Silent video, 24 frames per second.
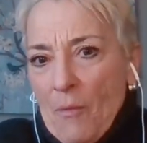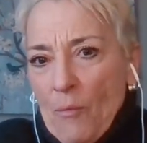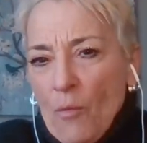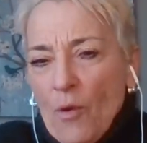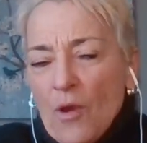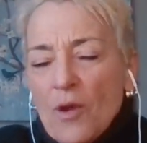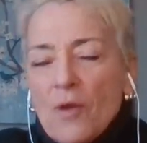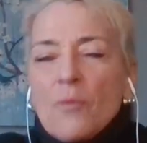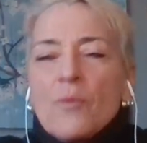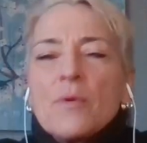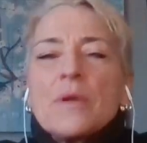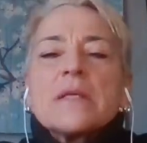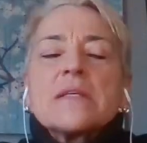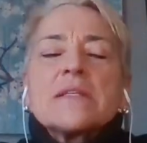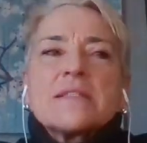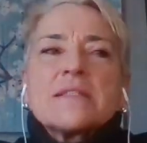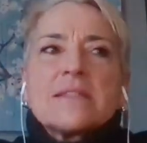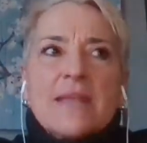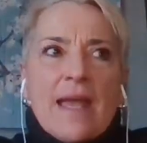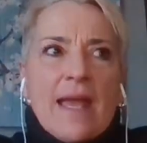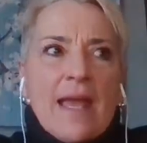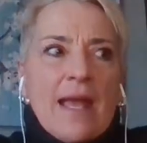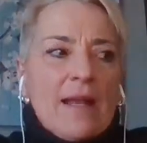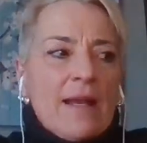What are we mm.
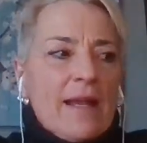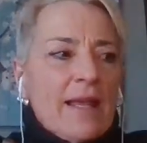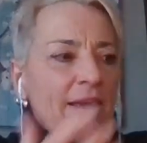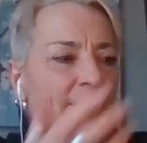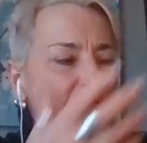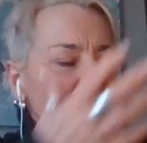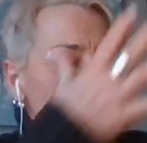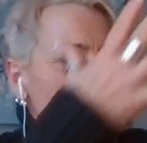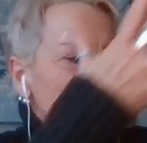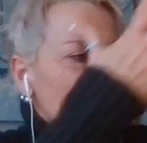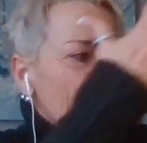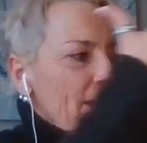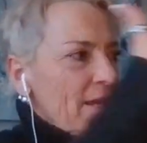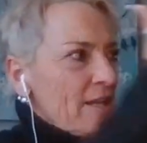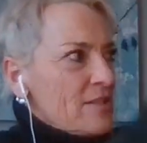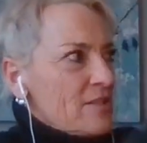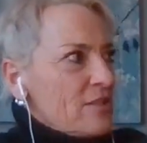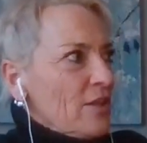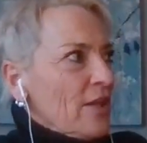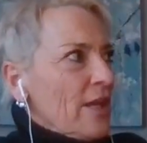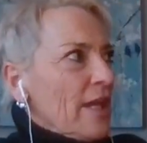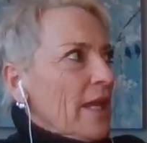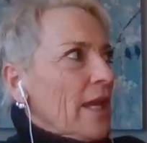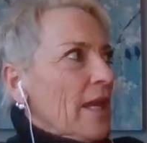saying? Like if our kids
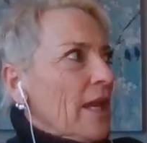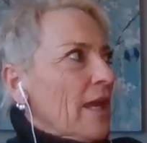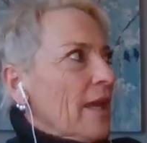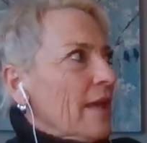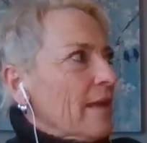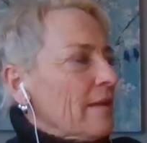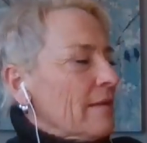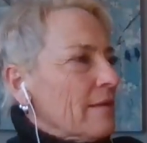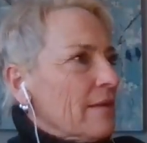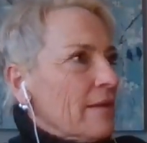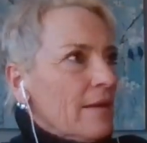looking at